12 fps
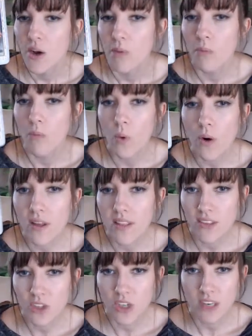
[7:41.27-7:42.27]
more
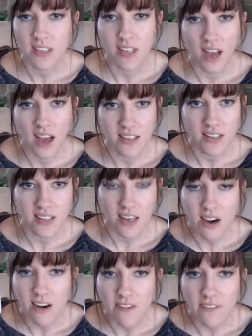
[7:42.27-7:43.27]
than just us that
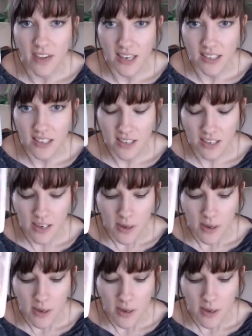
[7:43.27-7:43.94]
are affected,